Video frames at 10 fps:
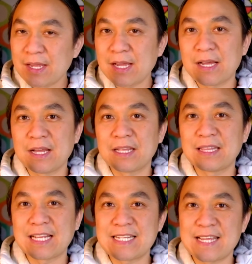I'd
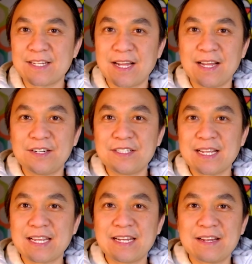like to get to 100
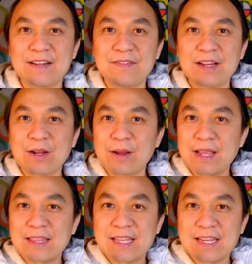so I can
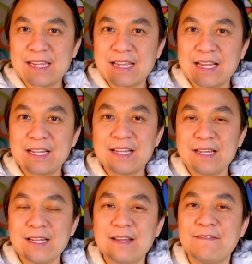get the
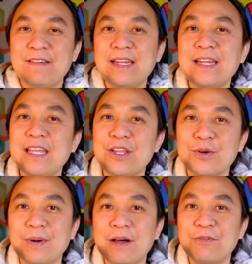vanity
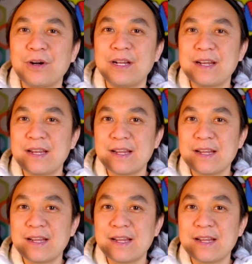URL for it.